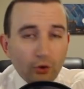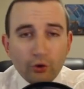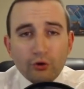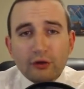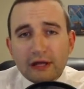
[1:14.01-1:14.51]

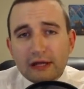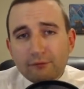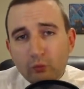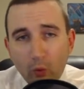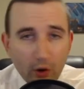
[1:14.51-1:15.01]
Who
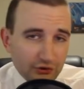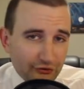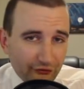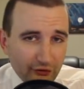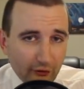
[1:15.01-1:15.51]
even
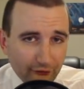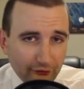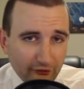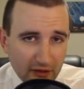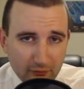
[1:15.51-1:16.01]
watches the
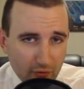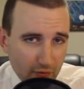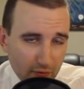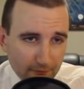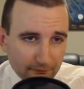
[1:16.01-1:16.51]
Oscars
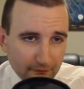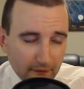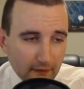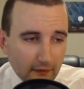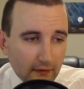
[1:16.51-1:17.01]
anymore?
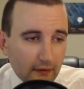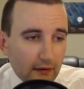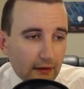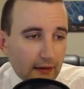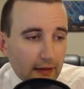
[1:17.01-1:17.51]

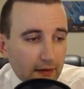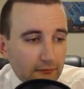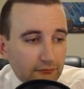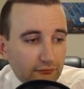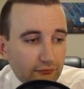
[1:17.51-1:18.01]

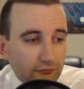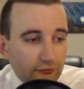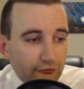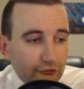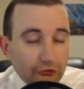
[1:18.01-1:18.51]
Do
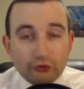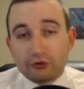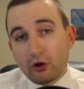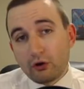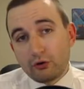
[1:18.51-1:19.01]
you
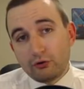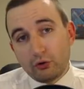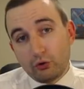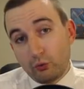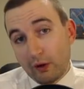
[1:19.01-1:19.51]
know
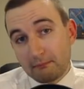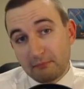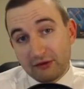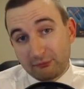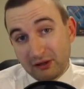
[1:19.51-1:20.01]
who won
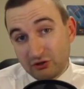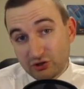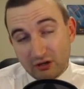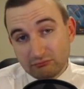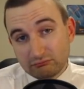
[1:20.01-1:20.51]
Best
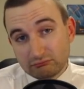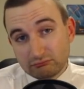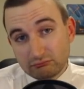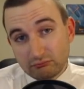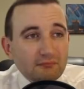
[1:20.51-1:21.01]
Picture?
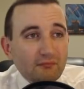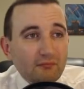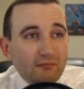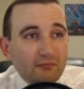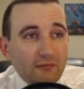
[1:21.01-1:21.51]

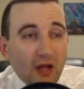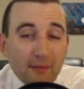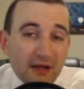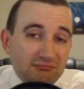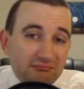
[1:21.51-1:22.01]
I
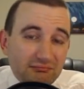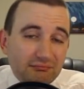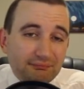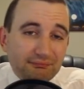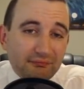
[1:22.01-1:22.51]
mean,
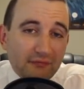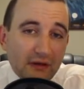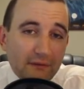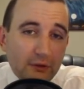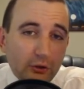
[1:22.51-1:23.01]
if you